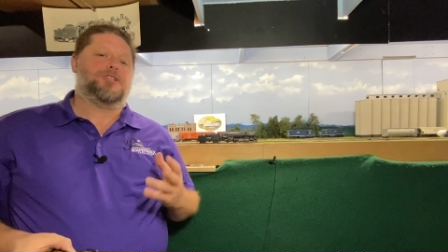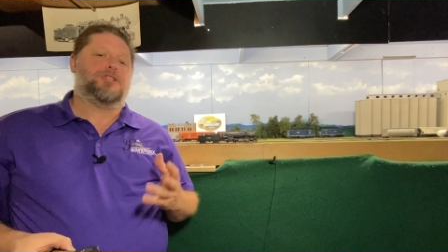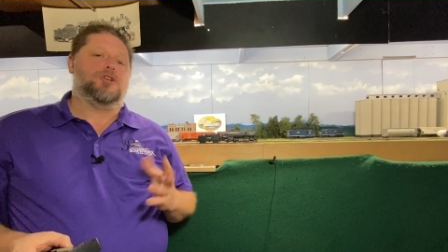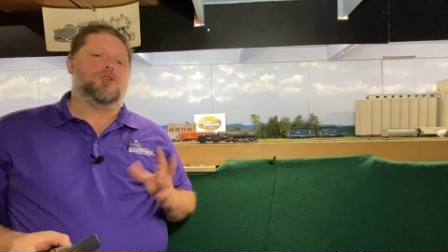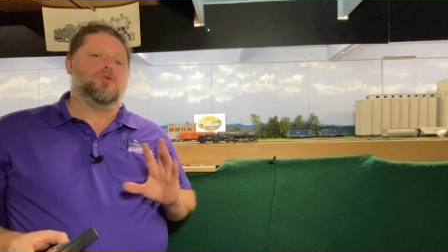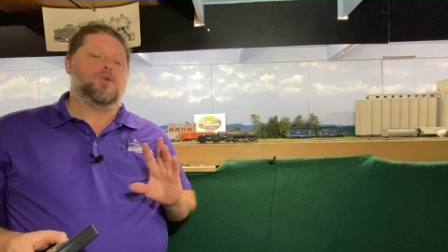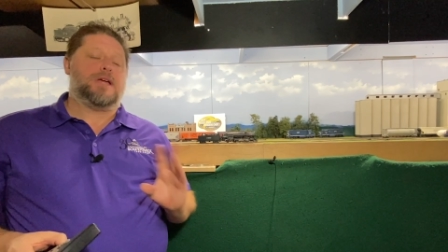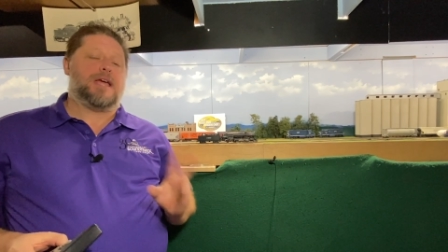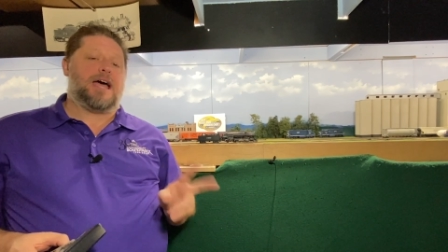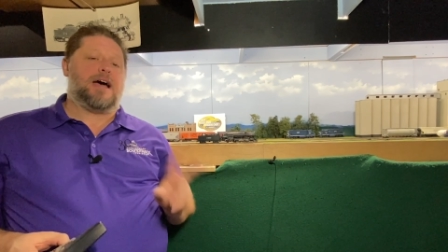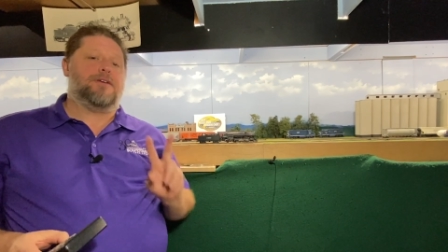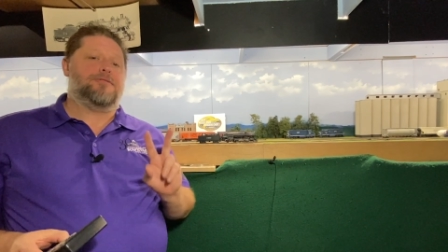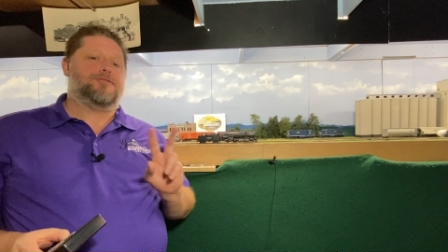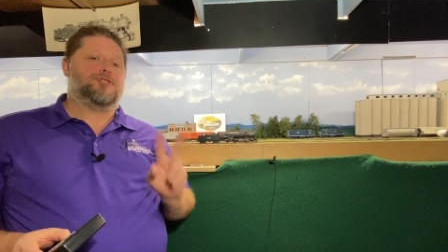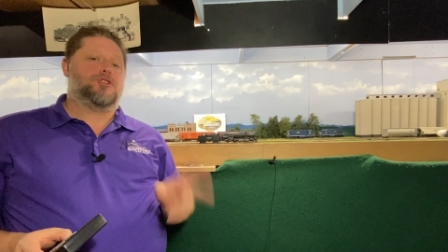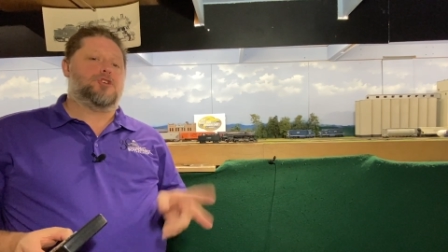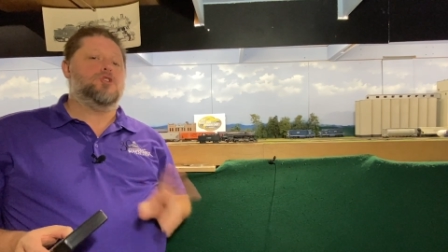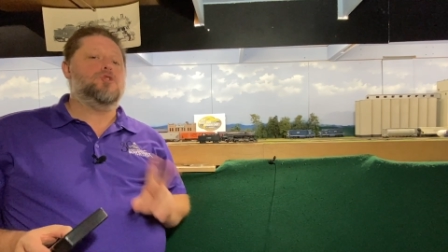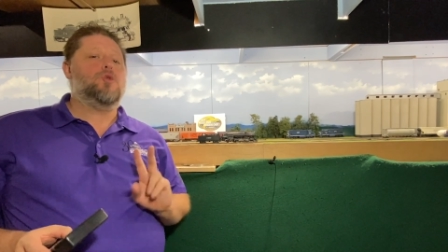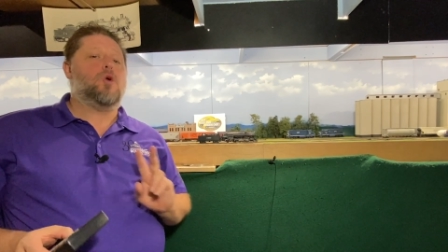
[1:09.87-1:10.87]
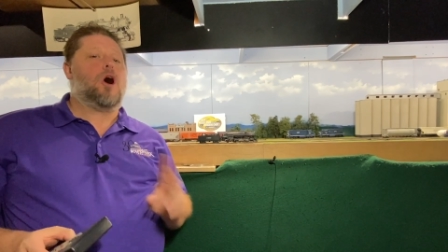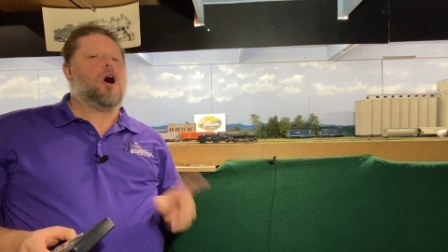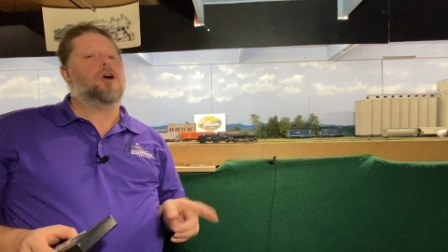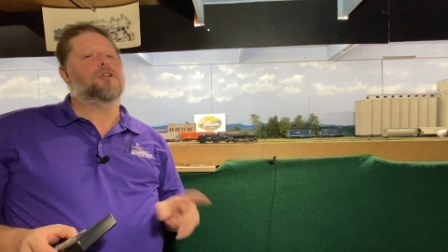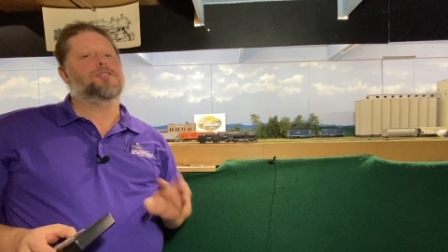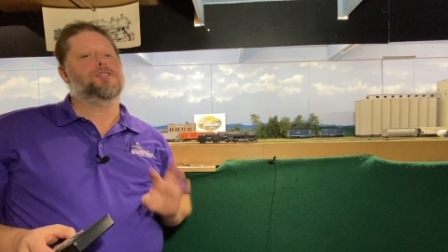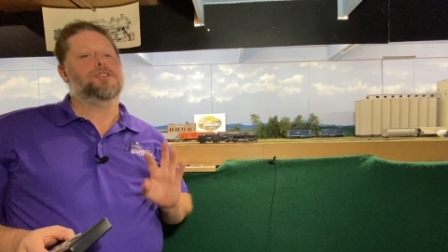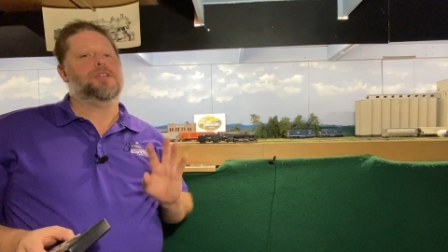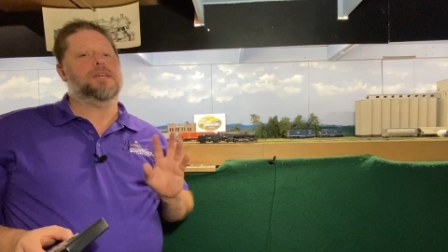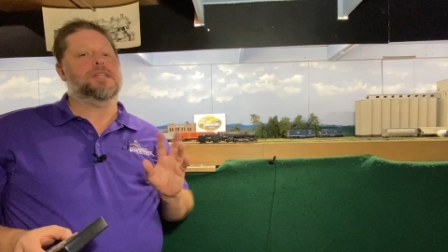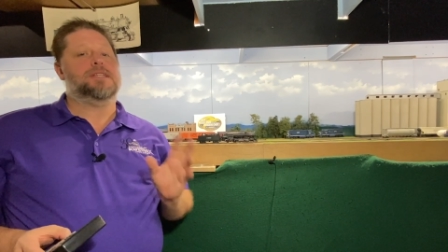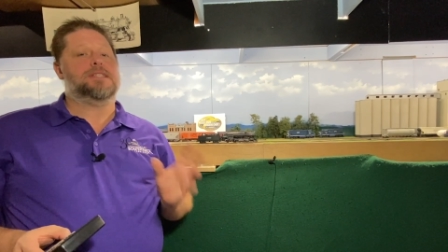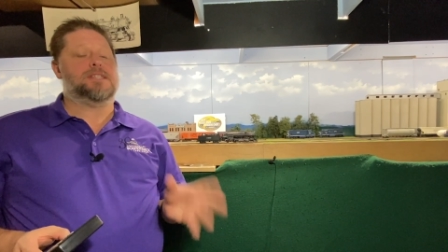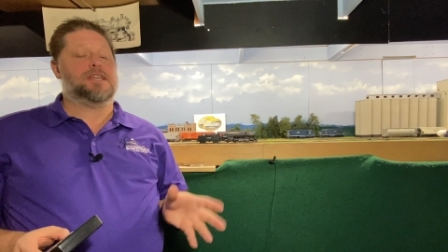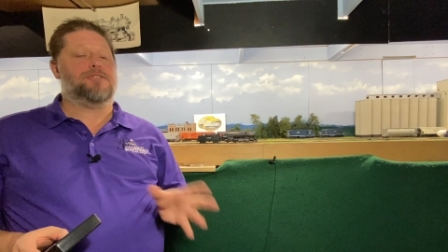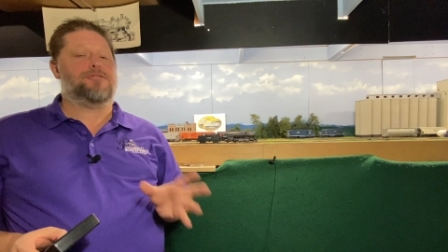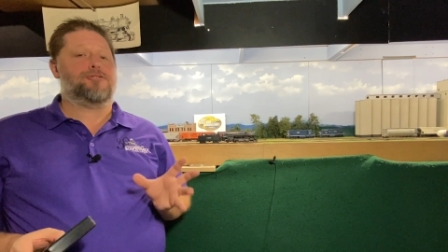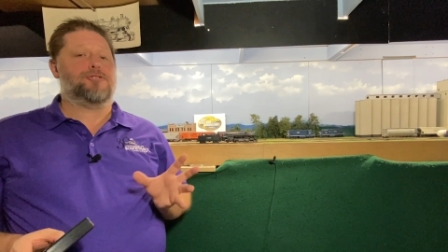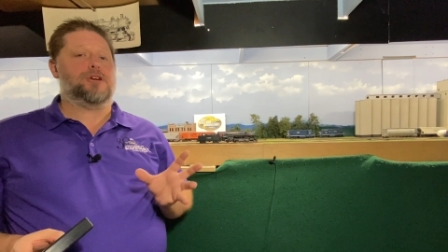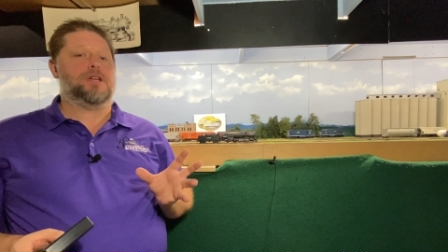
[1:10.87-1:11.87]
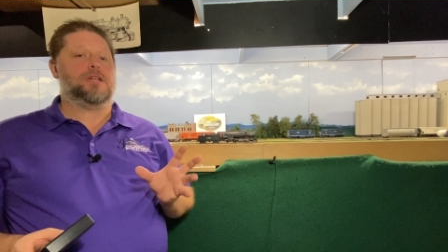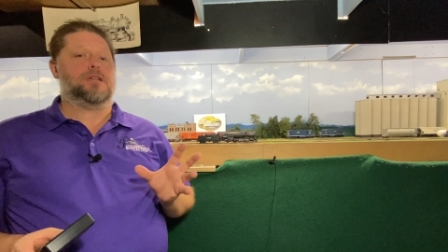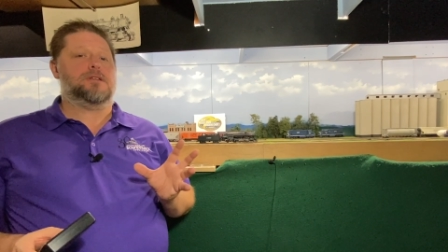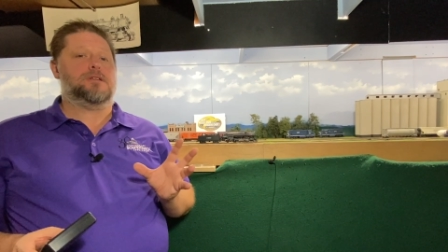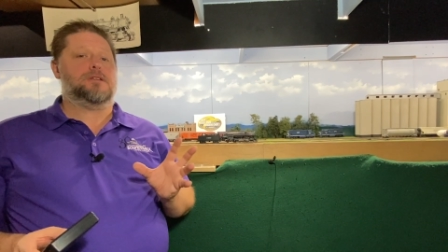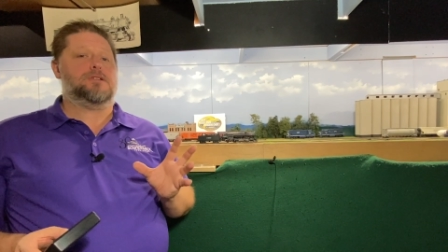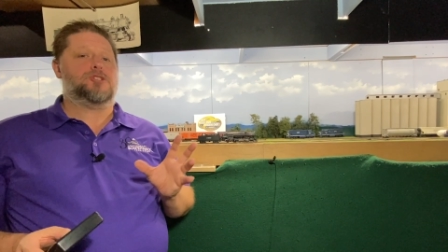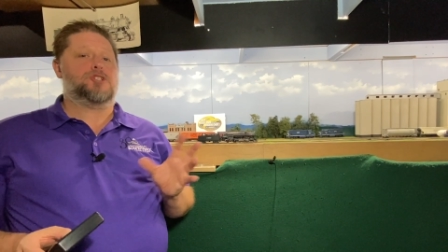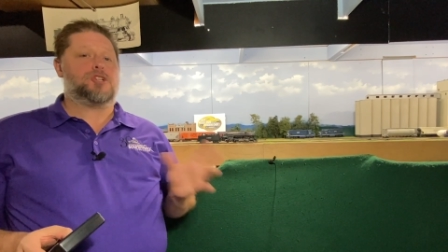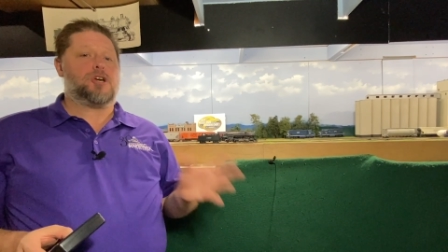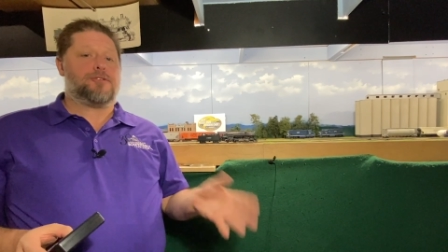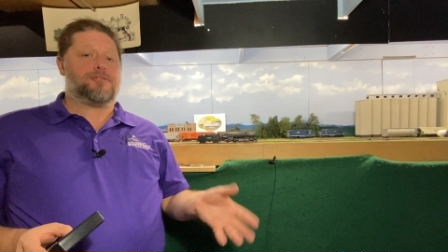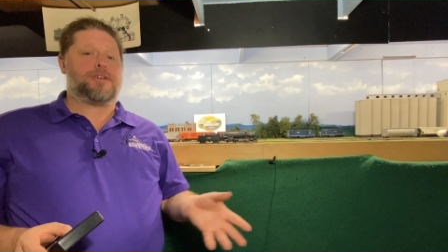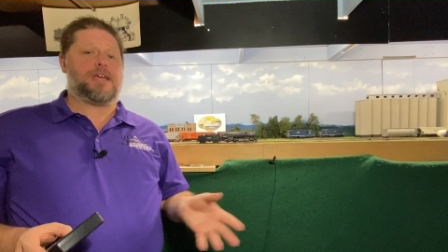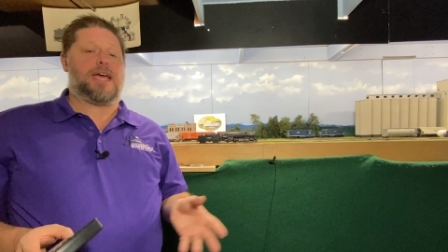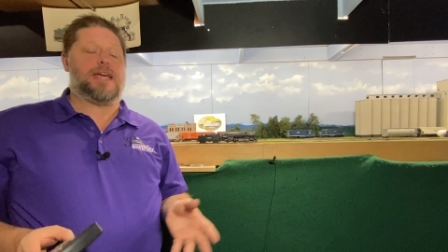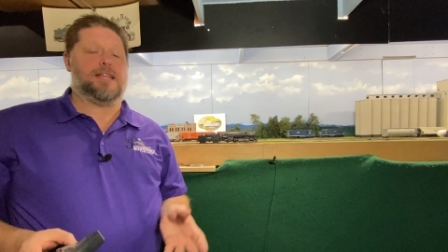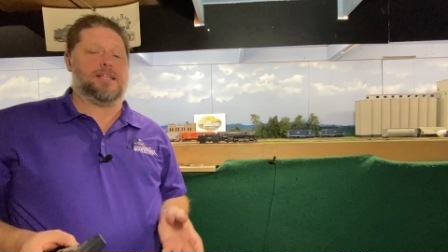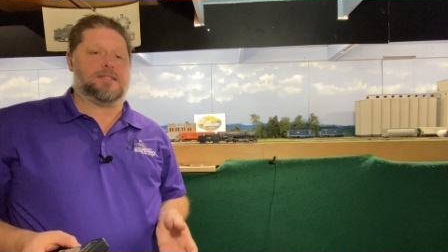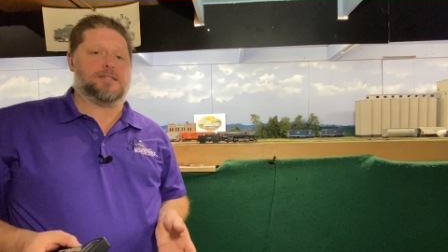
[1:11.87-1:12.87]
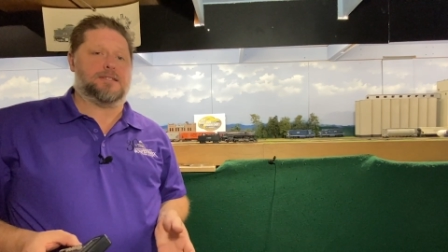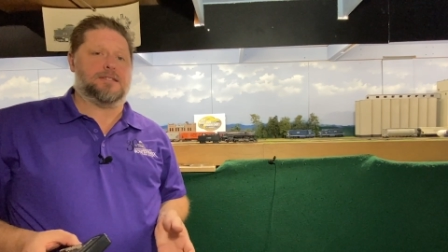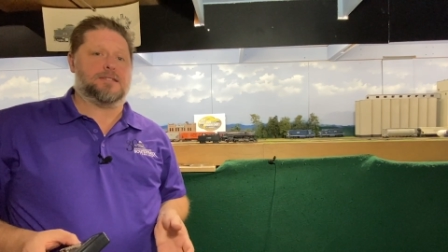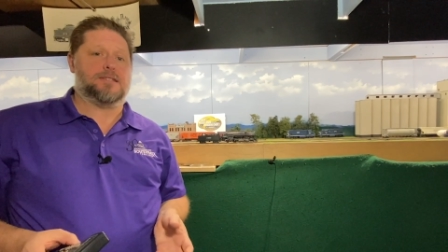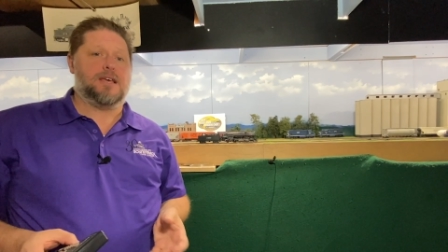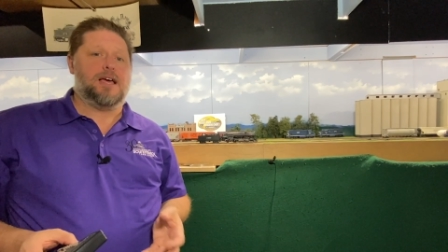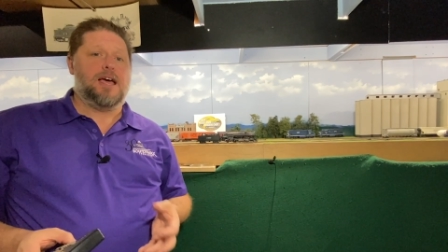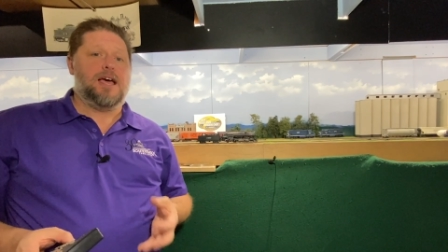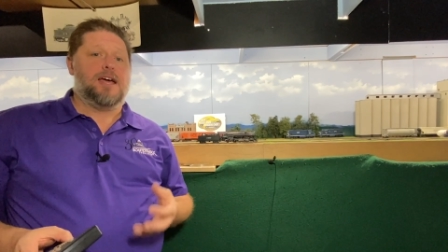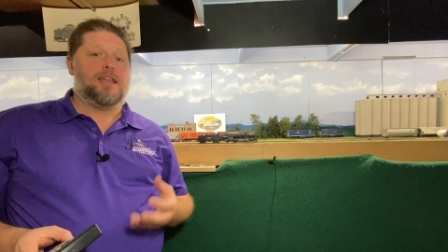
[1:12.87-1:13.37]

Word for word: 2, we have two alternate different chuff cadences.